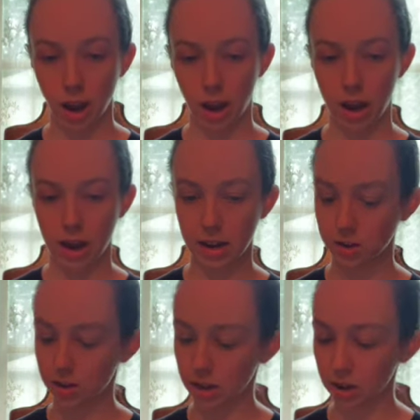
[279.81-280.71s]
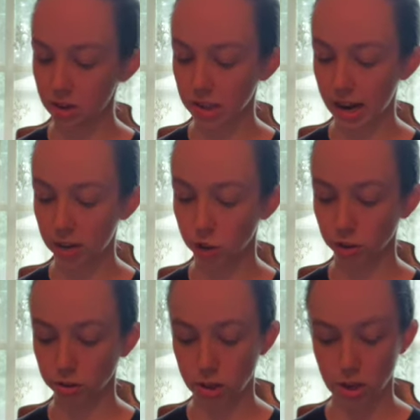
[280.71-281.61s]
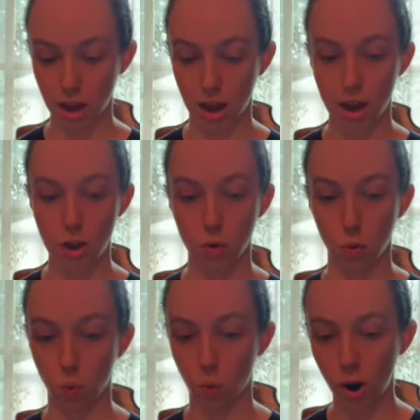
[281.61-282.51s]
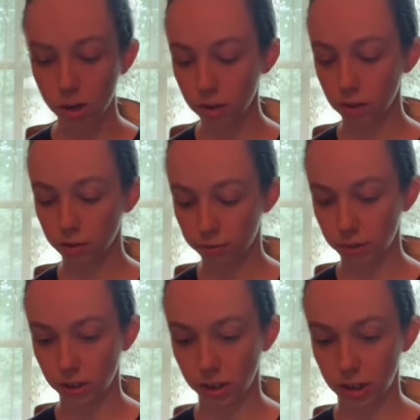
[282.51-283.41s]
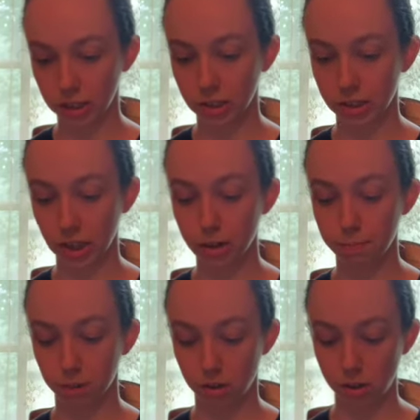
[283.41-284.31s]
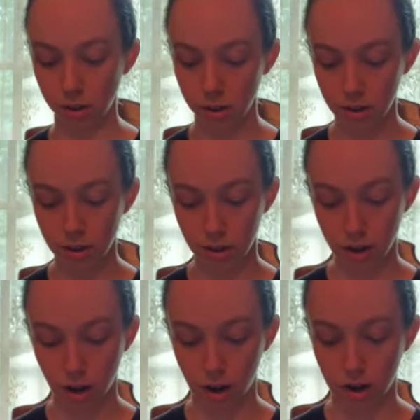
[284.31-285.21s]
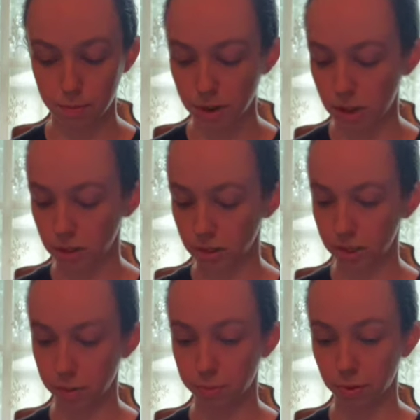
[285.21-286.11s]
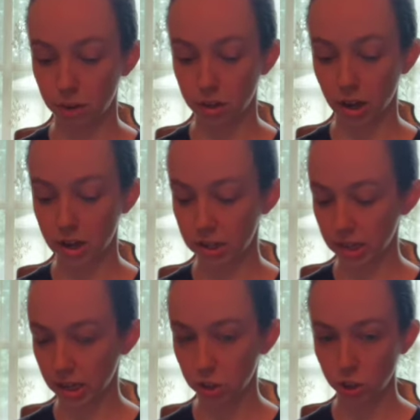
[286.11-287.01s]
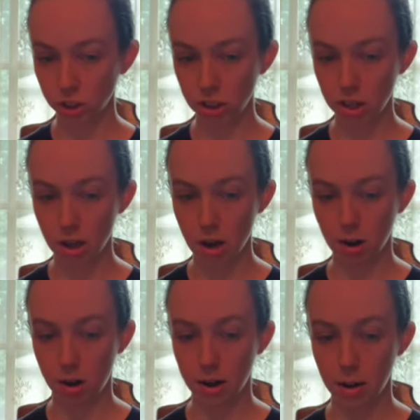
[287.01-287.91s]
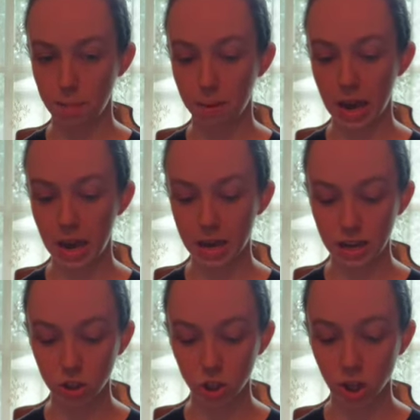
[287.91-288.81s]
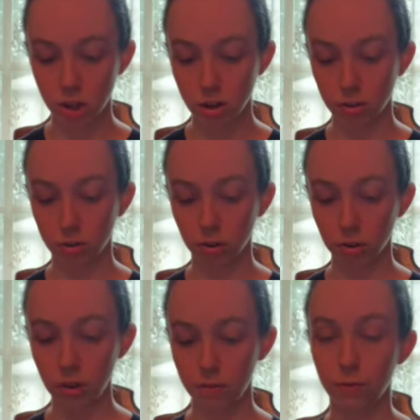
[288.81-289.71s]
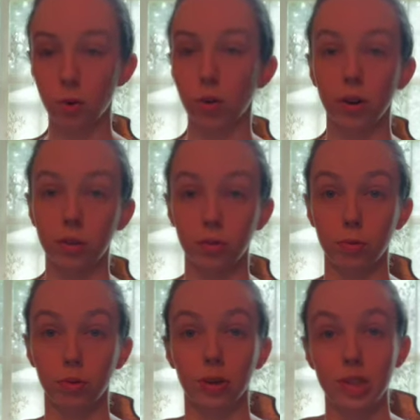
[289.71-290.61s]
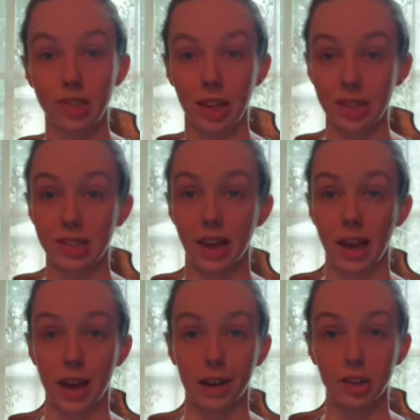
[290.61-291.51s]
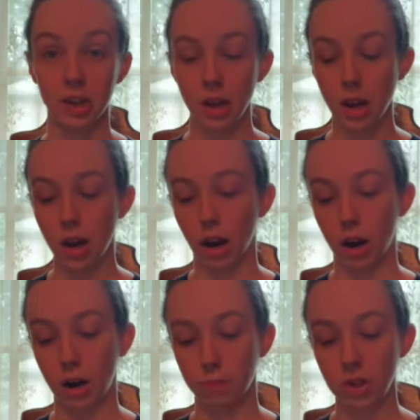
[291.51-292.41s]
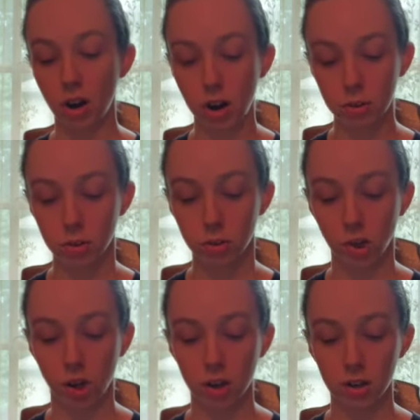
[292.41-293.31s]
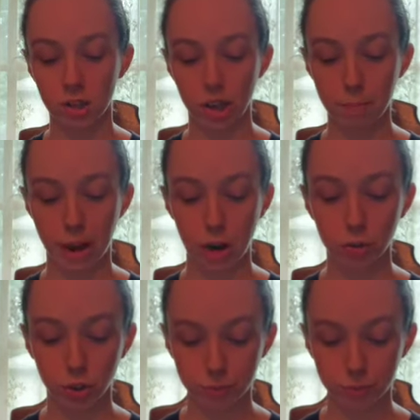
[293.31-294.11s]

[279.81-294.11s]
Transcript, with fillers: And there is actually a wonderful example um, in this book, and it's actually on page thirty-four through thirty-six. And Um, the author talks about